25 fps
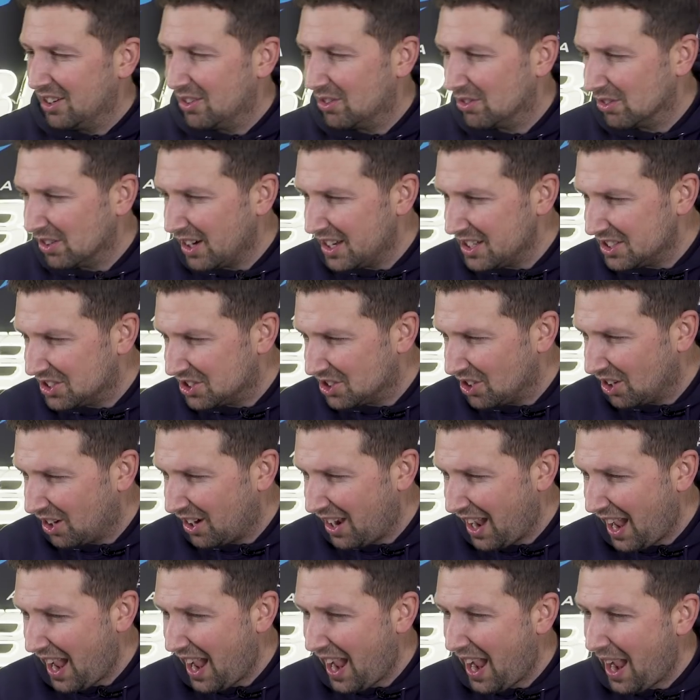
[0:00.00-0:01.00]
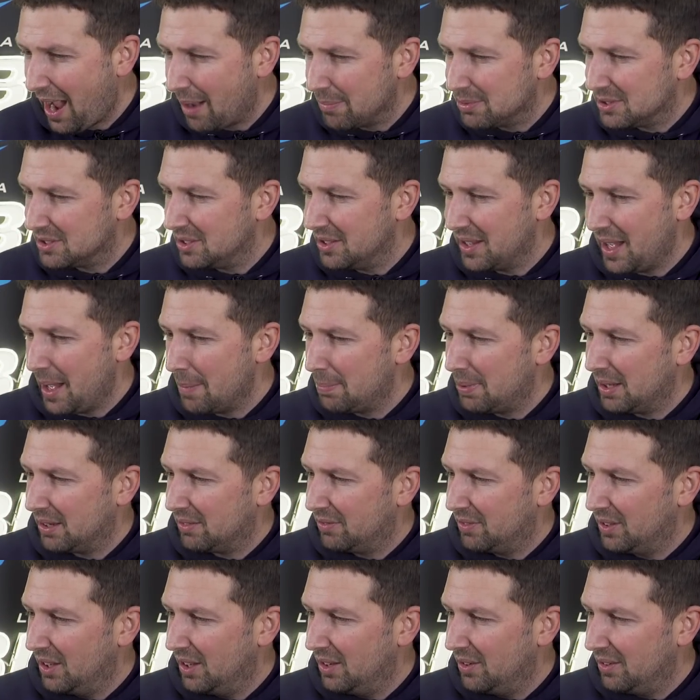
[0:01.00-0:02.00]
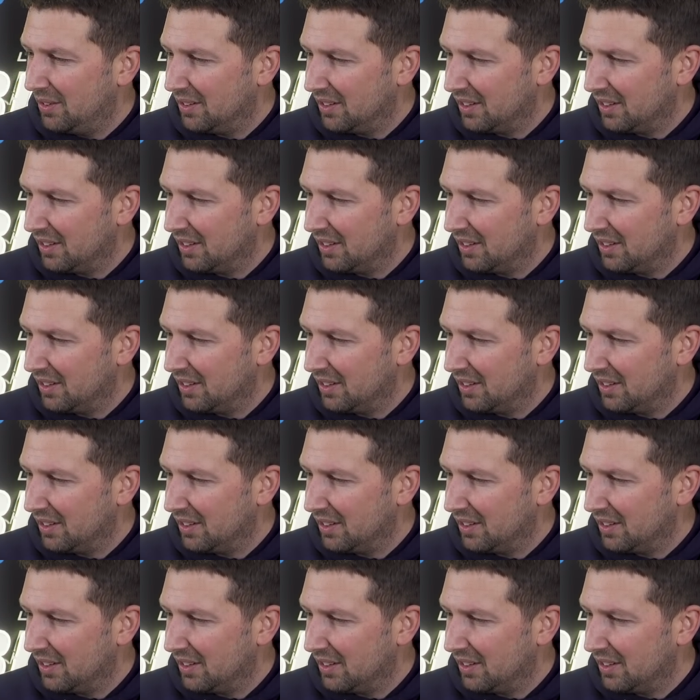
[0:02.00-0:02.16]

Great shot, absolutely epic view.